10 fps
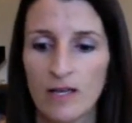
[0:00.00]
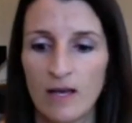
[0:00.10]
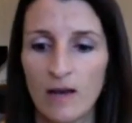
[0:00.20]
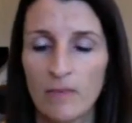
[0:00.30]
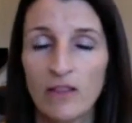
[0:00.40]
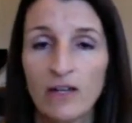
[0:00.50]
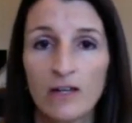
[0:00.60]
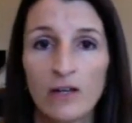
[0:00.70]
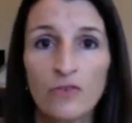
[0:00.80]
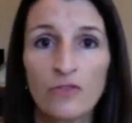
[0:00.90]
And then
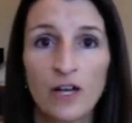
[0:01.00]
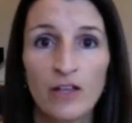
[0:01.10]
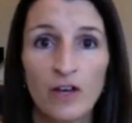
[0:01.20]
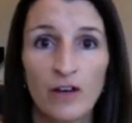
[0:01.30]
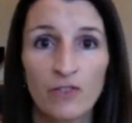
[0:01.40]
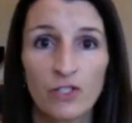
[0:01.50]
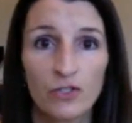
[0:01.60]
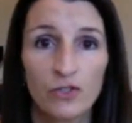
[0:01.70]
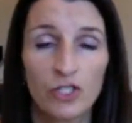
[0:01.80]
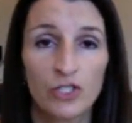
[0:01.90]
another thing I thought of is
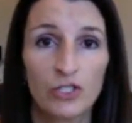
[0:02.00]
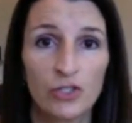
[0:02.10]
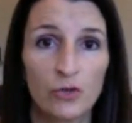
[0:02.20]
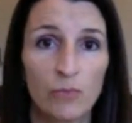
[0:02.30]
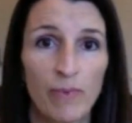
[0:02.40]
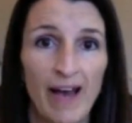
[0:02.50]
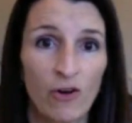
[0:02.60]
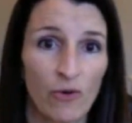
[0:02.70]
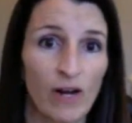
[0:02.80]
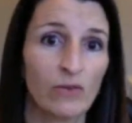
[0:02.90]
you could do
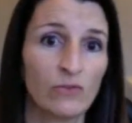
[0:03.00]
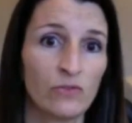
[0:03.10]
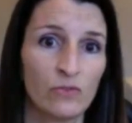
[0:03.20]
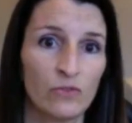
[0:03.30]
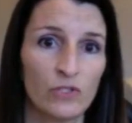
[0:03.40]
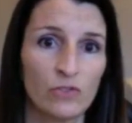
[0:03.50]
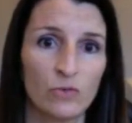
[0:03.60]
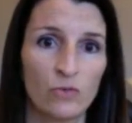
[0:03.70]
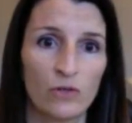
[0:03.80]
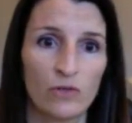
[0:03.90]
backgrounds, just
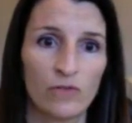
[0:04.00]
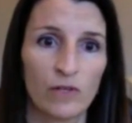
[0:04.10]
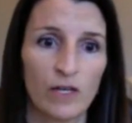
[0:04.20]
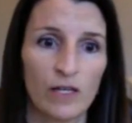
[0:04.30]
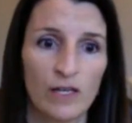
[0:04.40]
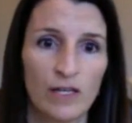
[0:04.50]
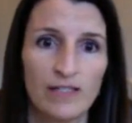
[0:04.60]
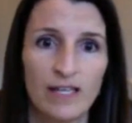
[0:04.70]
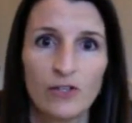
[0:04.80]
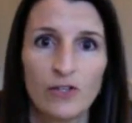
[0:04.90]
sort of like
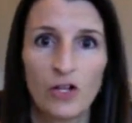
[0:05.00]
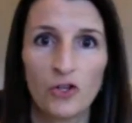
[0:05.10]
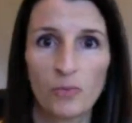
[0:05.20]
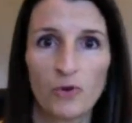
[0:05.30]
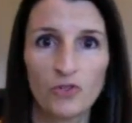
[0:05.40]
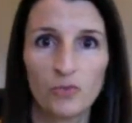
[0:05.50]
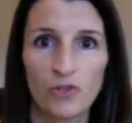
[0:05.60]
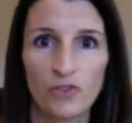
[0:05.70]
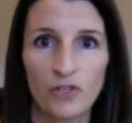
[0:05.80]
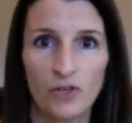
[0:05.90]
take your color burst
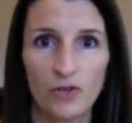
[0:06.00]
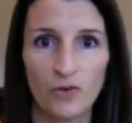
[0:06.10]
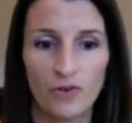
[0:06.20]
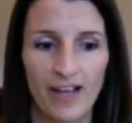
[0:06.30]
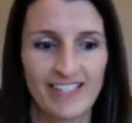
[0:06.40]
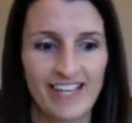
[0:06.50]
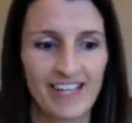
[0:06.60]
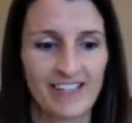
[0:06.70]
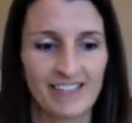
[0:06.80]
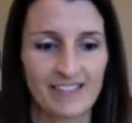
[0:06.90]
with you,
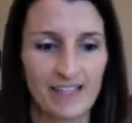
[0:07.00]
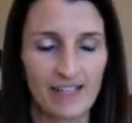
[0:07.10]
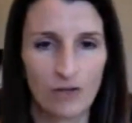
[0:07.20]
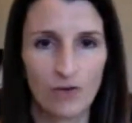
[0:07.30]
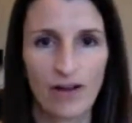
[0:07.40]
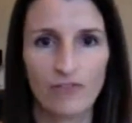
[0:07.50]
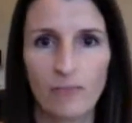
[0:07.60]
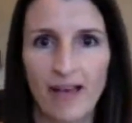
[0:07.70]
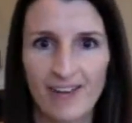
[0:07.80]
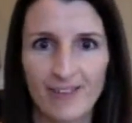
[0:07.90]
take a craft
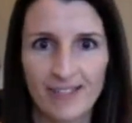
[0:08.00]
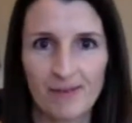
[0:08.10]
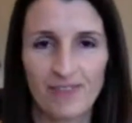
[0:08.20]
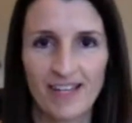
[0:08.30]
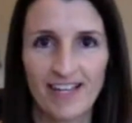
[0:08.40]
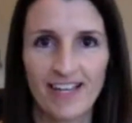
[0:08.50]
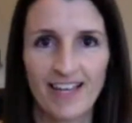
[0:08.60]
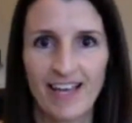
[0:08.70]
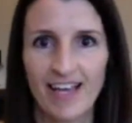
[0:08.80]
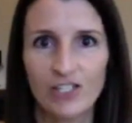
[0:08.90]
mat or something,
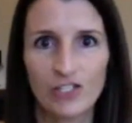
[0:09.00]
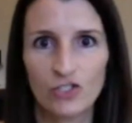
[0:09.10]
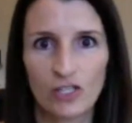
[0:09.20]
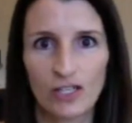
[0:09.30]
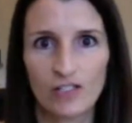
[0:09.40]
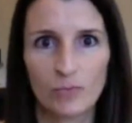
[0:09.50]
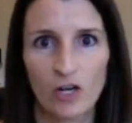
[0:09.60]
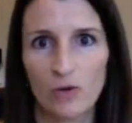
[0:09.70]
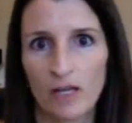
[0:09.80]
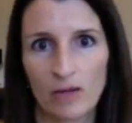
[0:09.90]
and just
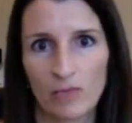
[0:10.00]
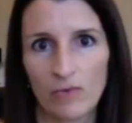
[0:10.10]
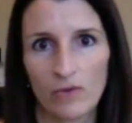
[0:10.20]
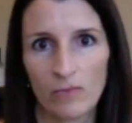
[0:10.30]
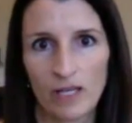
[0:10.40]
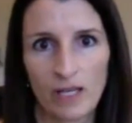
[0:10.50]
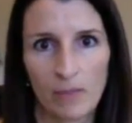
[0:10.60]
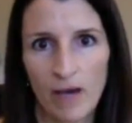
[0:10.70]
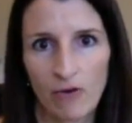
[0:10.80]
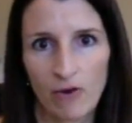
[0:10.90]
experiment with making
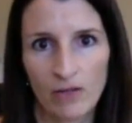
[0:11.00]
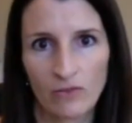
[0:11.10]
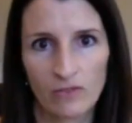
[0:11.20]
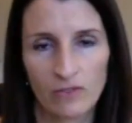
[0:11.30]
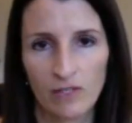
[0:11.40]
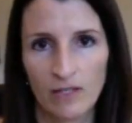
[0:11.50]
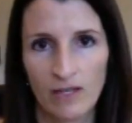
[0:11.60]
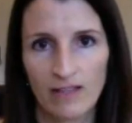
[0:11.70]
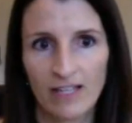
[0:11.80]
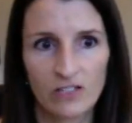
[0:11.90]
backgrounds.
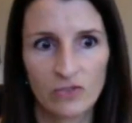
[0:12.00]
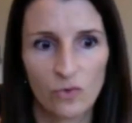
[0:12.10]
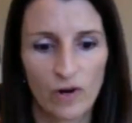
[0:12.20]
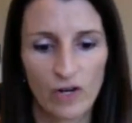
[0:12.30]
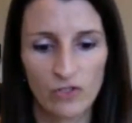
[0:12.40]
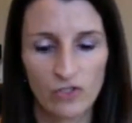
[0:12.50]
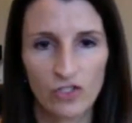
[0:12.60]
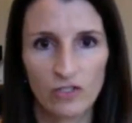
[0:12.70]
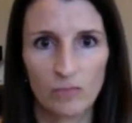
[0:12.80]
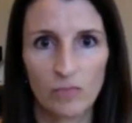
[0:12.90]
And that just requires
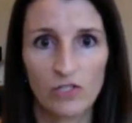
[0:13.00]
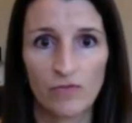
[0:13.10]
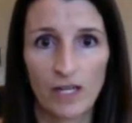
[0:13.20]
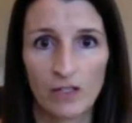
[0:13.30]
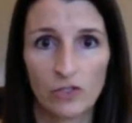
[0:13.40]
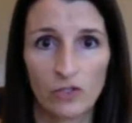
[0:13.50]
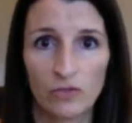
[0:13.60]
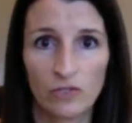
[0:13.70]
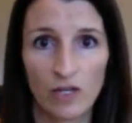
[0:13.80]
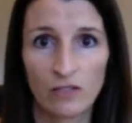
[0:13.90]
just a bunch of A2
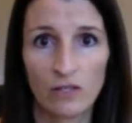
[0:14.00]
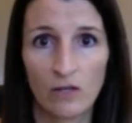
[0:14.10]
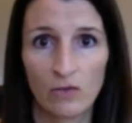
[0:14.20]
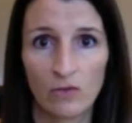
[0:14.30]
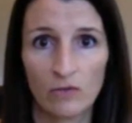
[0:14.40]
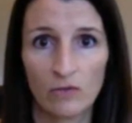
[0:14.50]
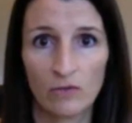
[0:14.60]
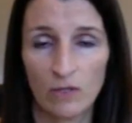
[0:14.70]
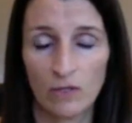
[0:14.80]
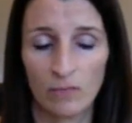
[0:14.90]
size colored
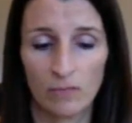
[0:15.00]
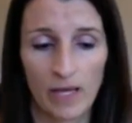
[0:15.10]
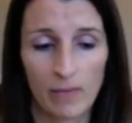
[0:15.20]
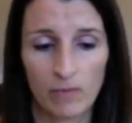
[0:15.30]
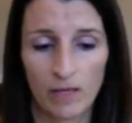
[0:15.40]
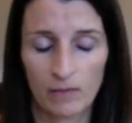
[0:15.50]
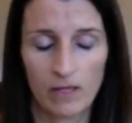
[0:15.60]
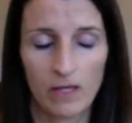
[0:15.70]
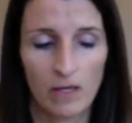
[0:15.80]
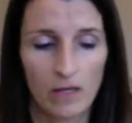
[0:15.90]
paper, like
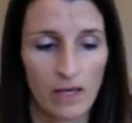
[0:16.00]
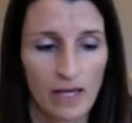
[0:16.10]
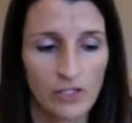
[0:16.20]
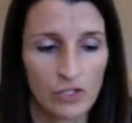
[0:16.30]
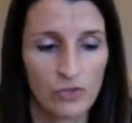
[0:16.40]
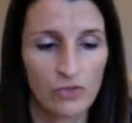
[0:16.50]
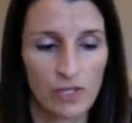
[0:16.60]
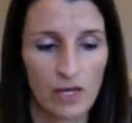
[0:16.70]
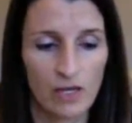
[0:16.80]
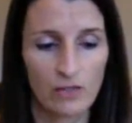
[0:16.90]
A2
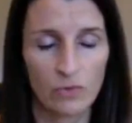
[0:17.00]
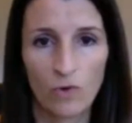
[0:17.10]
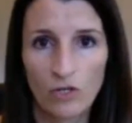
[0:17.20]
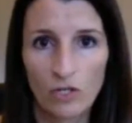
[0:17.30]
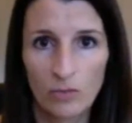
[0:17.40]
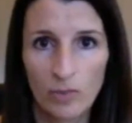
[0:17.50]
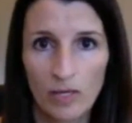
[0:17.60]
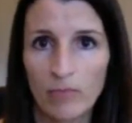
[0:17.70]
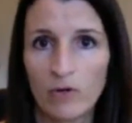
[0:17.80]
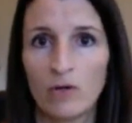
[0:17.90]
size watercolor
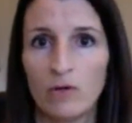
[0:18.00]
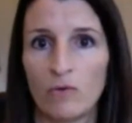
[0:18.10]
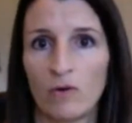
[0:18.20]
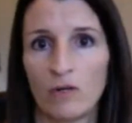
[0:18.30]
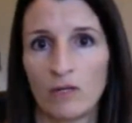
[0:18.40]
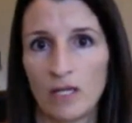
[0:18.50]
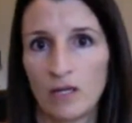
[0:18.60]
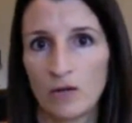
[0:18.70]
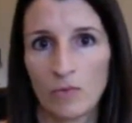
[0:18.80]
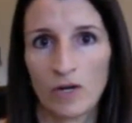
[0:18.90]
paper or
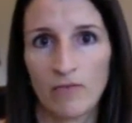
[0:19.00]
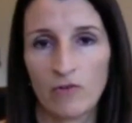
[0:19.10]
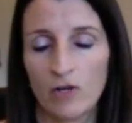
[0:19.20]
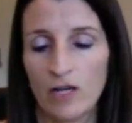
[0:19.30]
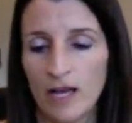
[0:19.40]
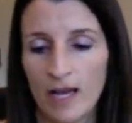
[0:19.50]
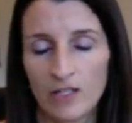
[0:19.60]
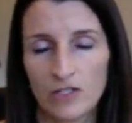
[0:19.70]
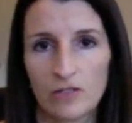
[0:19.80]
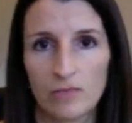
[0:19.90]
Nina or whatever,
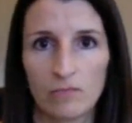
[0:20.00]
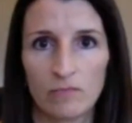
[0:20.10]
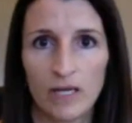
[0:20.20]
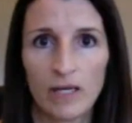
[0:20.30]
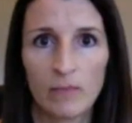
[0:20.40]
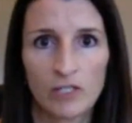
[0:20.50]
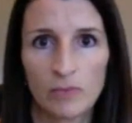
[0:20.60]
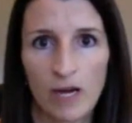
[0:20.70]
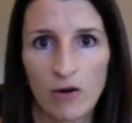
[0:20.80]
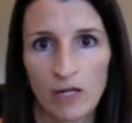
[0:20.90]
and just make a bunch of
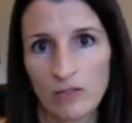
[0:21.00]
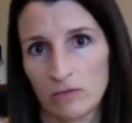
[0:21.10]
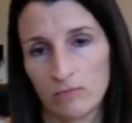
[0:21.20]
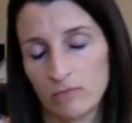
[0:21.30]
backgrounds.